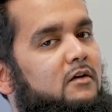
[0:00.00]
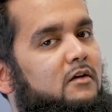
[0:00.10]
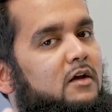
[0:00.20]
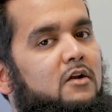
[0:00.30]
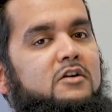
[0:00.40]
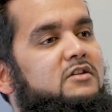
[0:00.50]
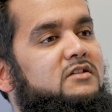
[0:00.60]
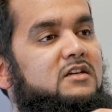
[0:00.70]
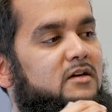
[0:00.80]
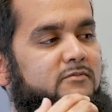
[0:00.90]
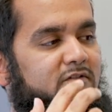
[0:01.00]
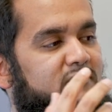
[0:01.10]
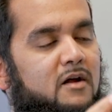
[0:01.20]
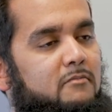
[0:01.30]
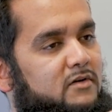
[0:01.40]
And not just in terms of
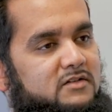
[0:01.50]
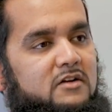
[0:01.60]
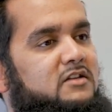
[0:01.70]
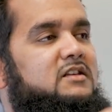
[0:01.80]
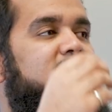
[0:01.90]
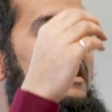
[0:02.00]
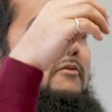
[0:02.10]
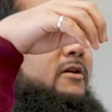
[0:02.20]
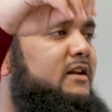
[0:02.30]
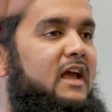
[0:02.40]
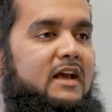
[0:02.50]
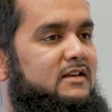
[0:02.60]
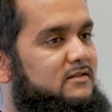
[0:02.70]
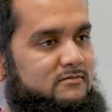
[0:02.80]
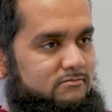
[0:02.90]
numbers, not just like I want
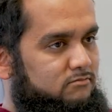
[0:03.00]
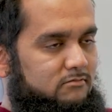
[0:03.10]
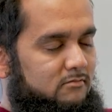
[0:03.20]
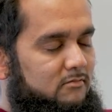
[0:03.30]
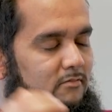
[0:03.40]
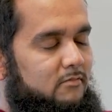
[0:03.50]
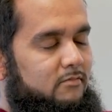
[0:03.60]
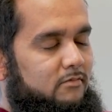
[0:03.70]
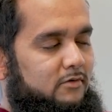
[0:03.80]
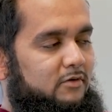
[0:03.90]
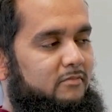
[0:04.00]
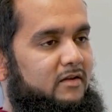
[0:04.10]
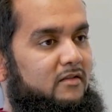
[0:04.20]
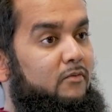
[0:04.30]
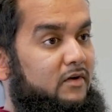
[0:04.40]
X to be
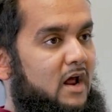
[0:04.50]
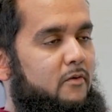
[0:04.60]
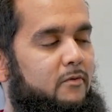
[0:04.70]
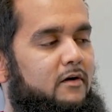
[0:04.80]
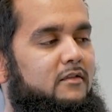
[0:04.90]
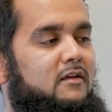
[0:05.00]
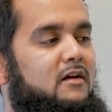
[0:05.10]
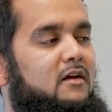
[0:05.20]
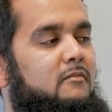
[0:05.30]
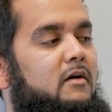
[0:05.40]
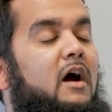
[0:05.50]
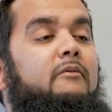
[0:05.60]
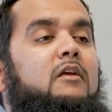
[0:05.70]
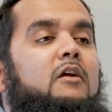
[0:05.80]
the net worth, but how are you